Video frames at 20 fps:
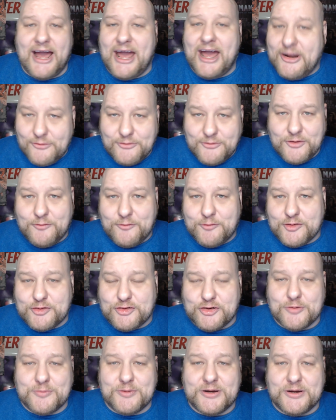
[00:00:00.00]
I don't know for
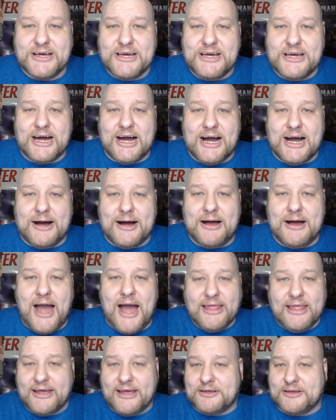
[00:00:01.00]
sure, but
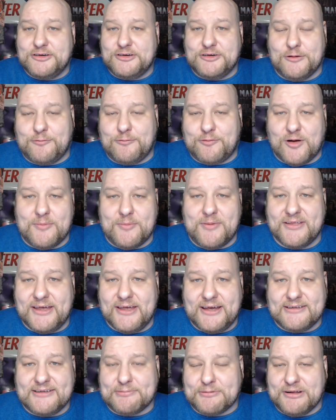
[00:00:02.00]
I like the show From. I
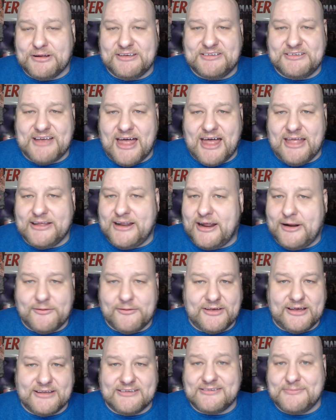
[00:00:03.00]
think it's pretty solid. I don't
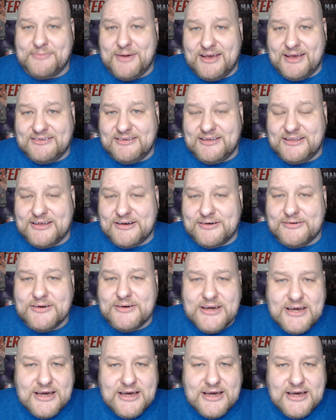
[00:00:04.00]
think it's amazing, though.